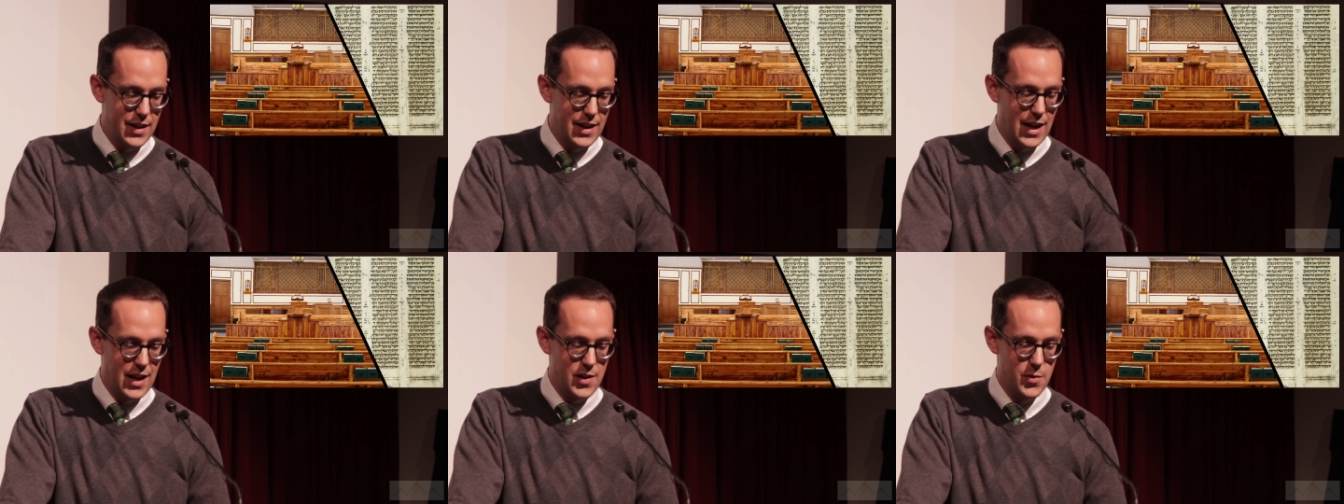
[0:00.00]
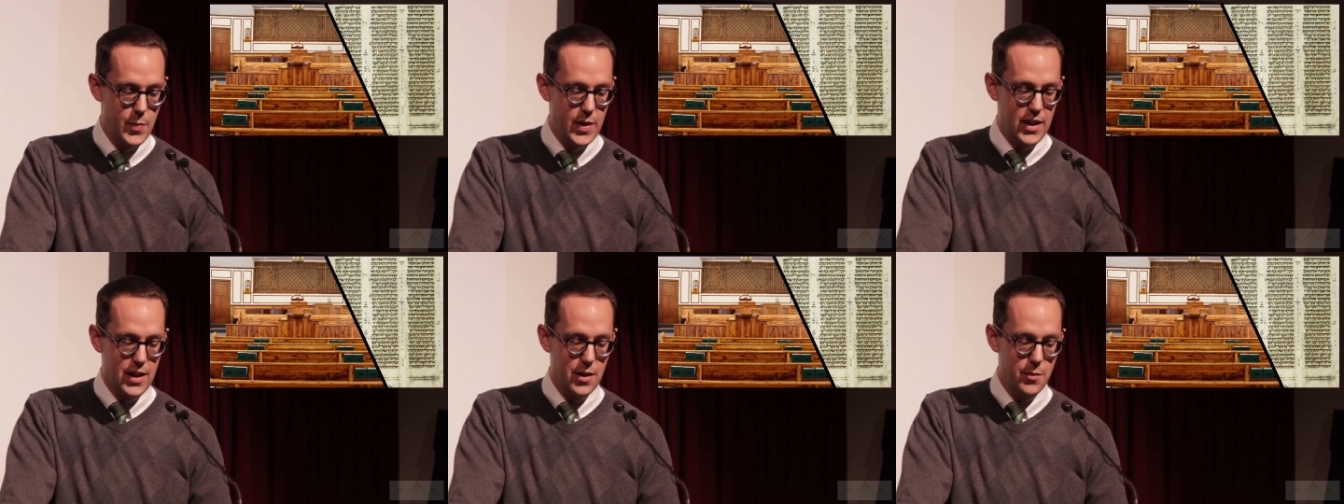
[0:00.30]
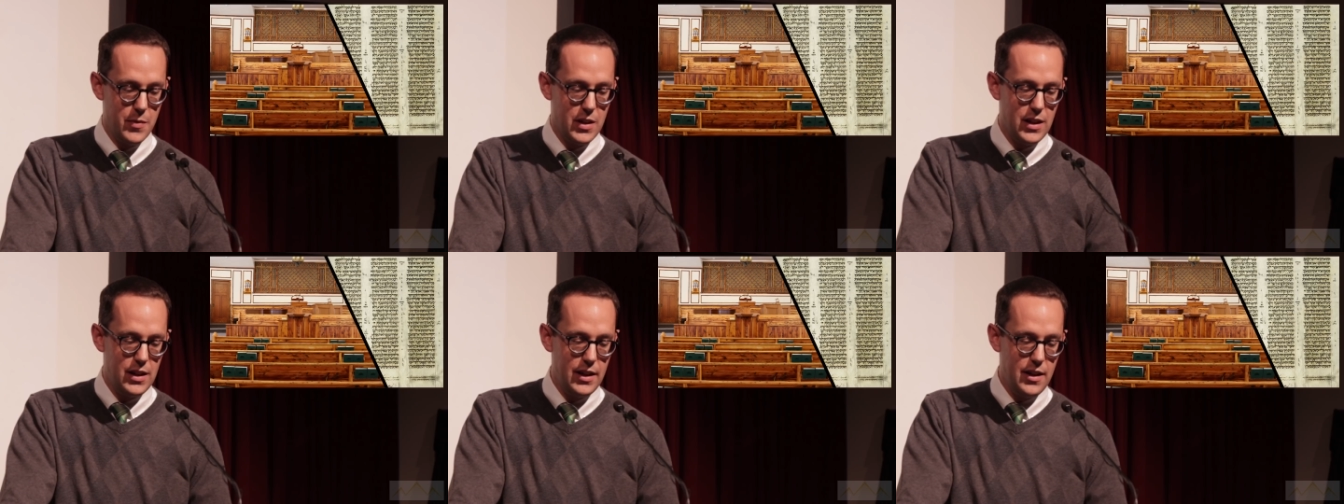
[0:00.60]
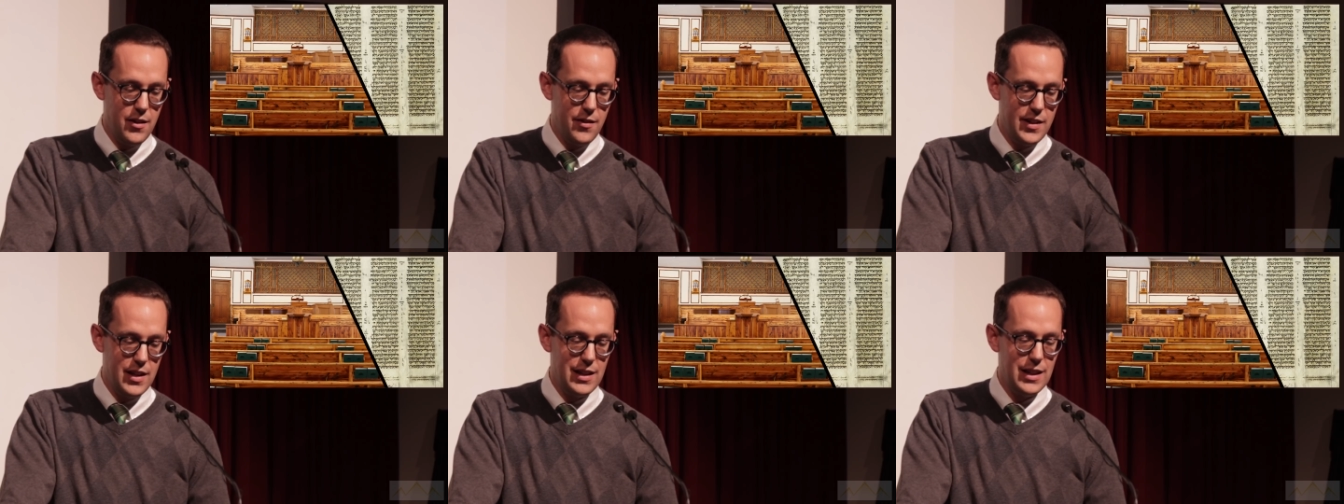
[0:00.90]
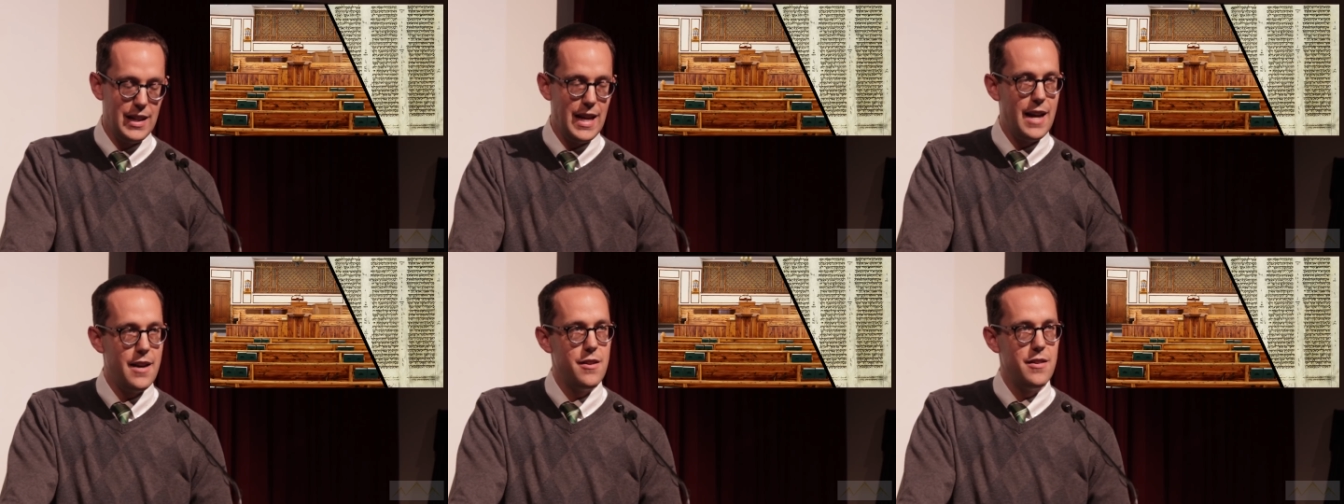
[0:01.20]
it has become clear
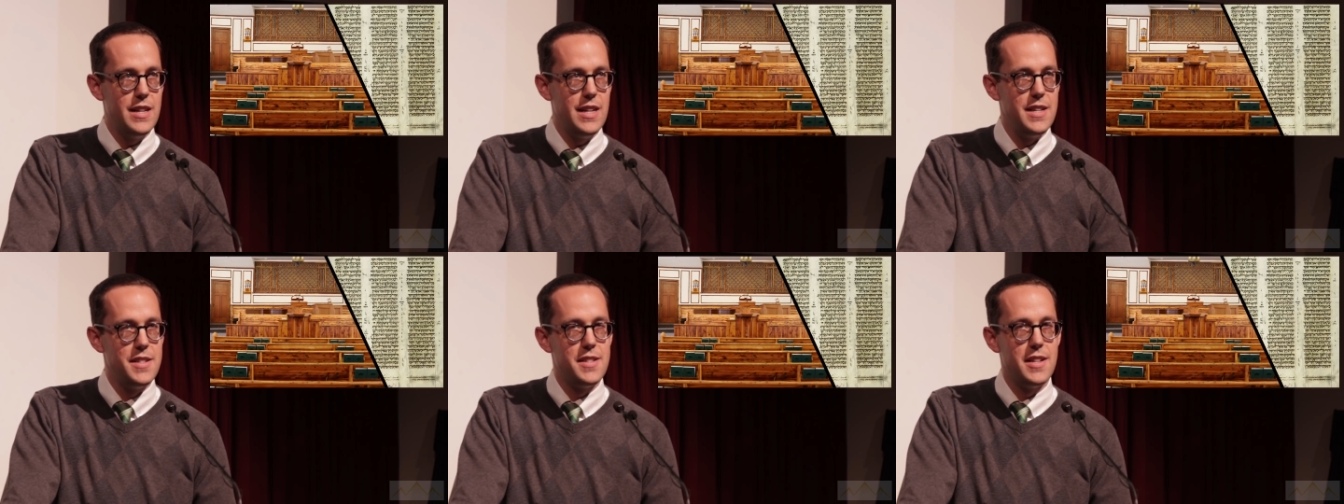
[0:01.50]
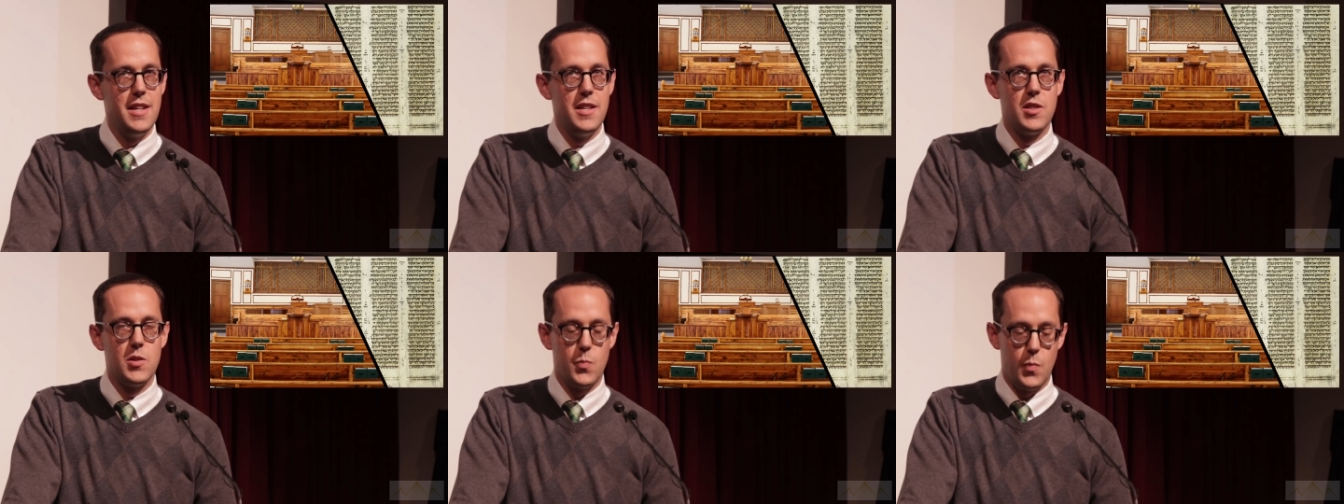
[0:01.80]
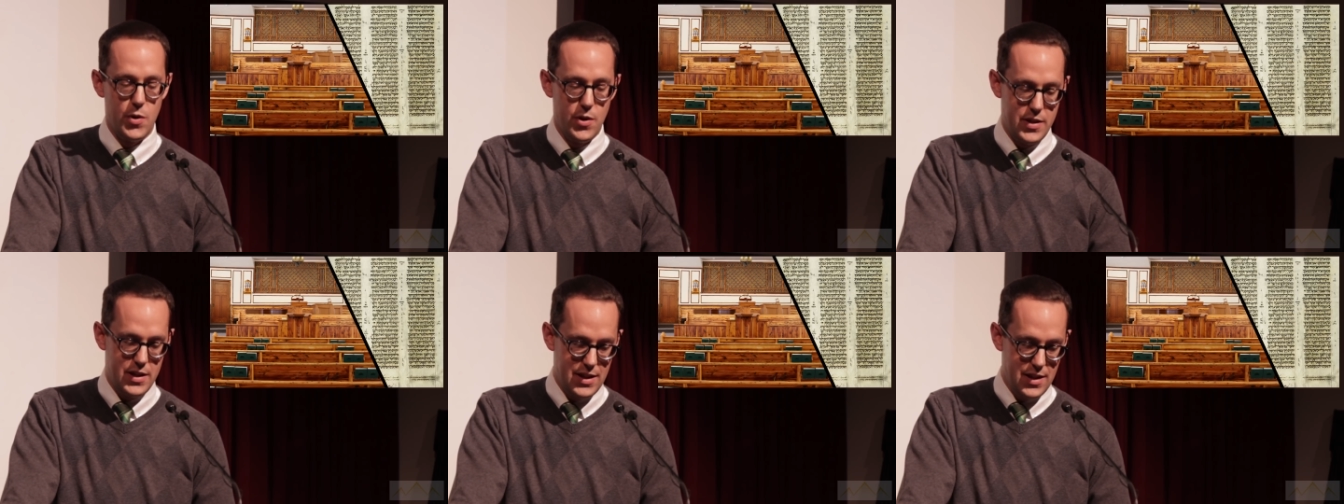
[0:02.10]
that Latter-day Saints